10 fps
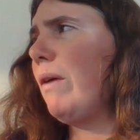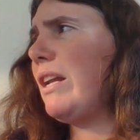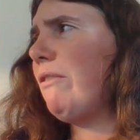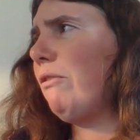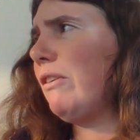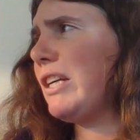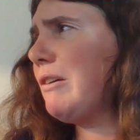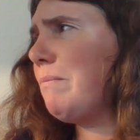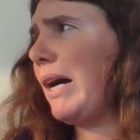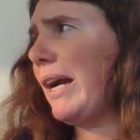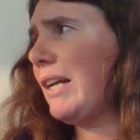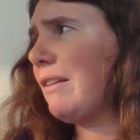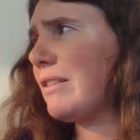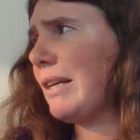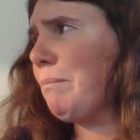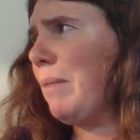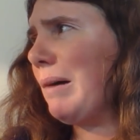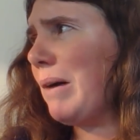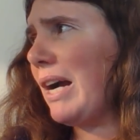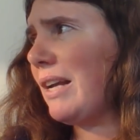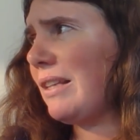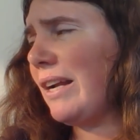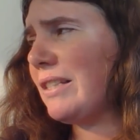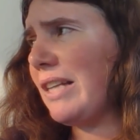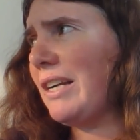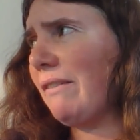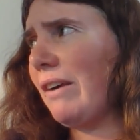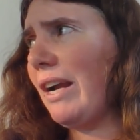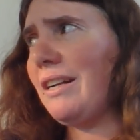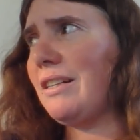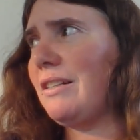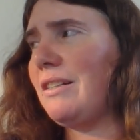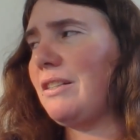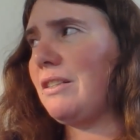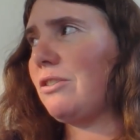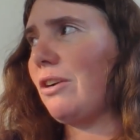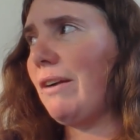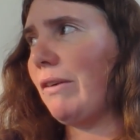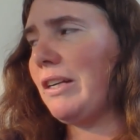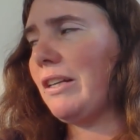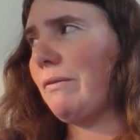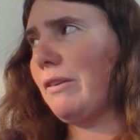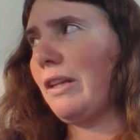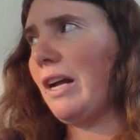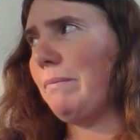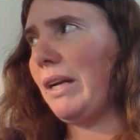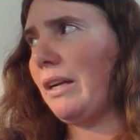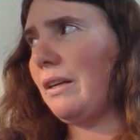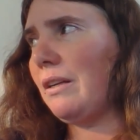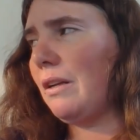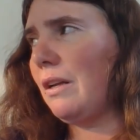What were you buying? Those like pot pie things? I never had Try one. You never well, yeah, let I, me. Well,